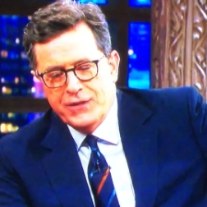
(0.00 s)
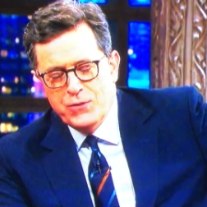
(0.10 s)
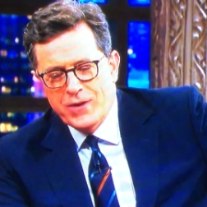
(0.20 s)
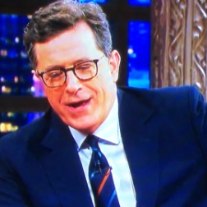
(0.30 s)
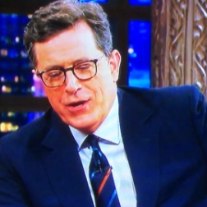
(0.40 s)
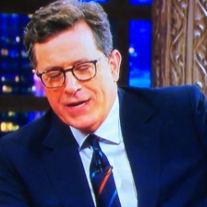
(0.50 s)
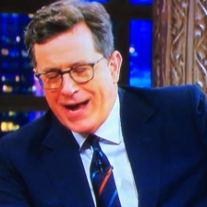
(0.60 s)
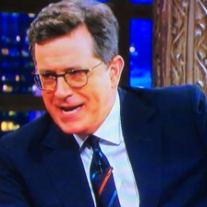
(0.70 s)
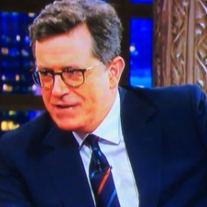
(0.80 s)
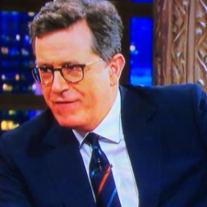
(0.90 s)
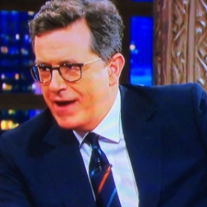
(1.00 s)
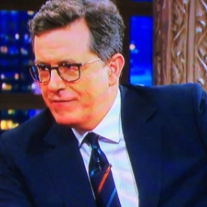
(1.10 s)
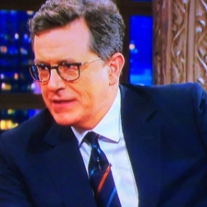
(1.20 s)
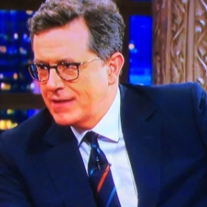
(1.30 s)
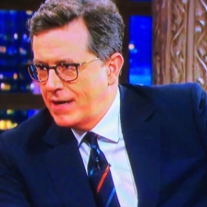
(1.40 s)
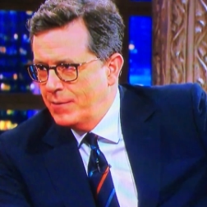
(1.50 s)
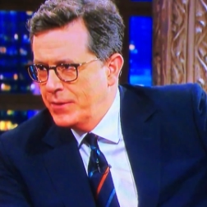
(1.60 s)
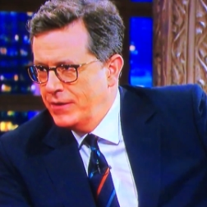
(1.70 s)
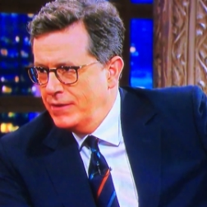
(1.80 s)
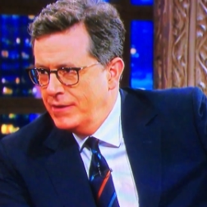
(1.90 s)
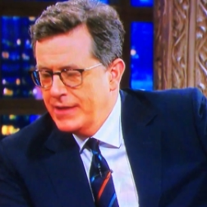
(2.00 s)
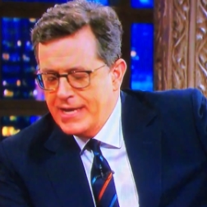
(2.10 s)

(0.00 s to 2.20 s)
you and I kind of have in common.